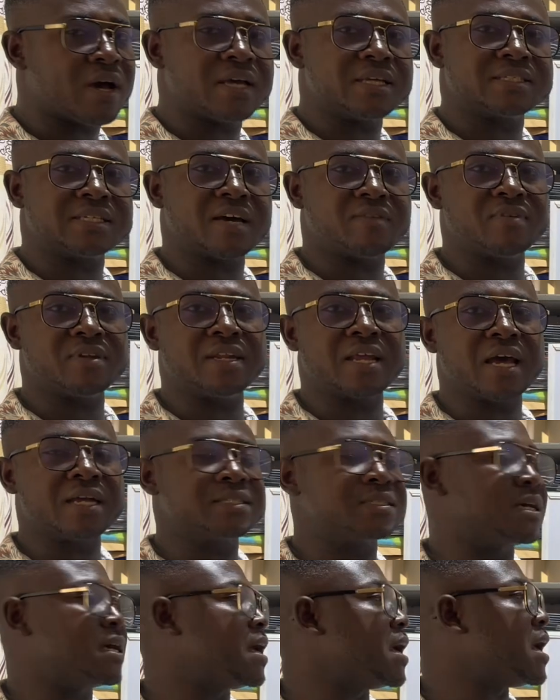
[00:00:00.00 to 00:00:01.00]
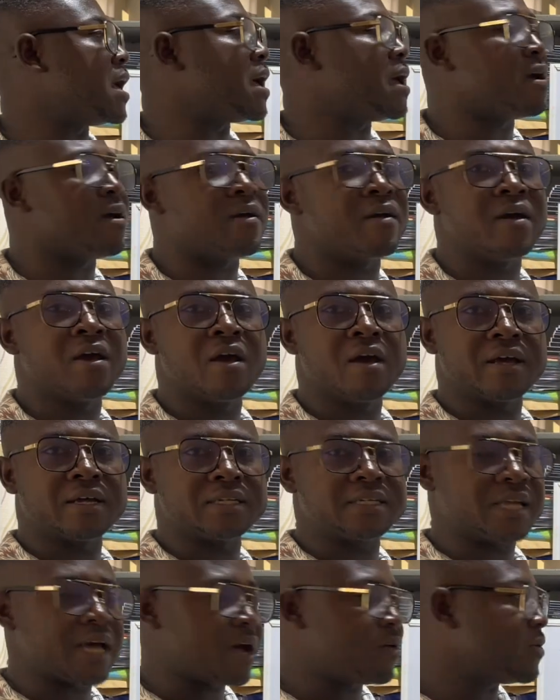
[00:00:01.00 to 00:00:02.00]
is having that
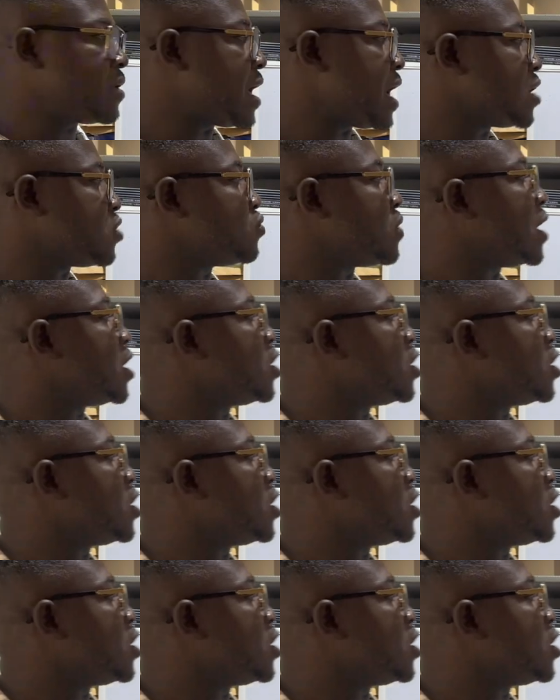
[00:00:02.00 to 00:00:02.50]
diarrhea, you are